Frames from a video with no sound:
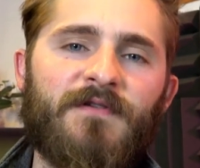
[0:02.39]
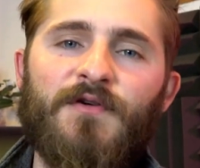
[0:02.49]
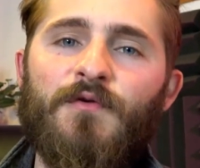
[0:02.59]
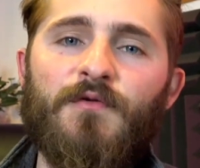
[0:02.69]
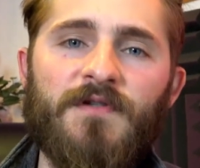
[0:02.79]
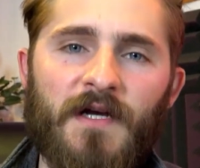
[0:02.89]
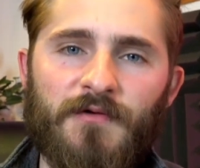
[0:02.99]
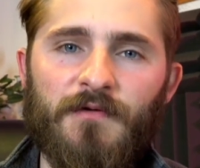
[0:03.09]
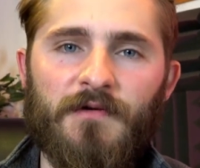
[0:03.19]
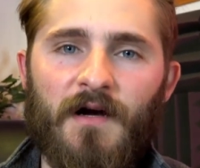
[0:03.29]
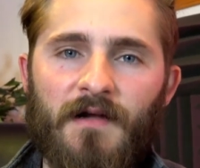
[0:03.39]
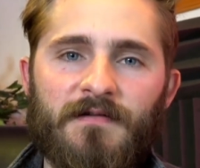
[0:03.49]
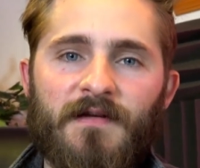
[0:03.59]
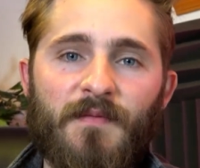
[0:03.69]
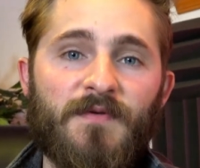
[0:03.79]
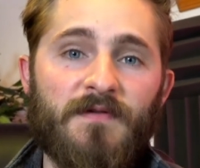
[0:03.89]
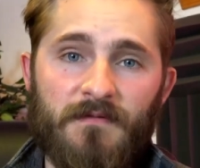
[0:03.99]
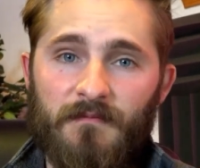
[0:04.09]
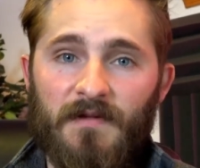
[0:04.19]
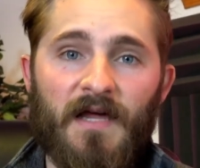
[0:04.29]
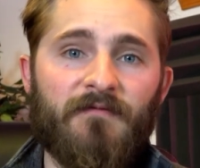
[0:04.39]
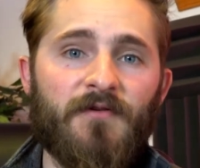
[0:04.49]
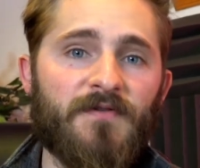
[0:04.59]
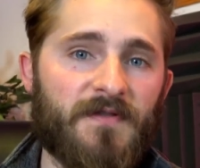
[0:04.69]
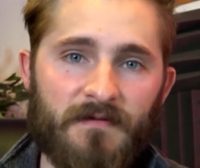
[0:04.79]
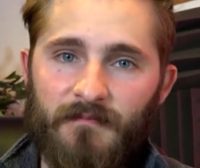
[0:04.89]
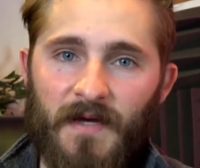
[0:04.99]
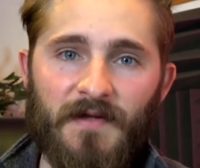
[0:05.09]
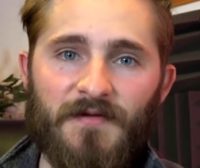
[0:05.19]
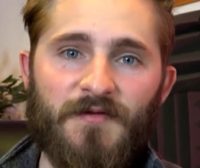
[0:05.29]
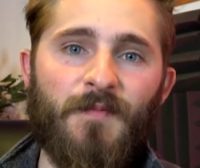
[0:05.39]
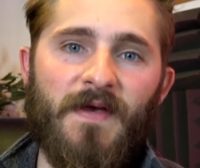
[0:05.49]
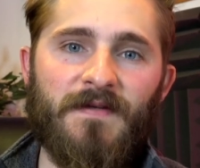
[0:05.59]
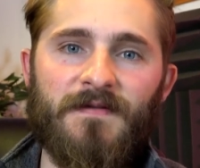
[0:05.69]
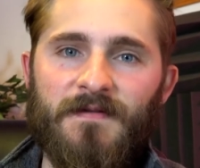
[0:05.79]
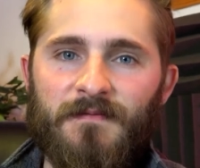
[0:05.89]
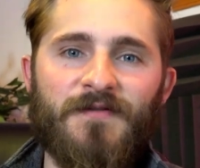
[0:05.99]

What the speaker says: two central concepts, levels and space.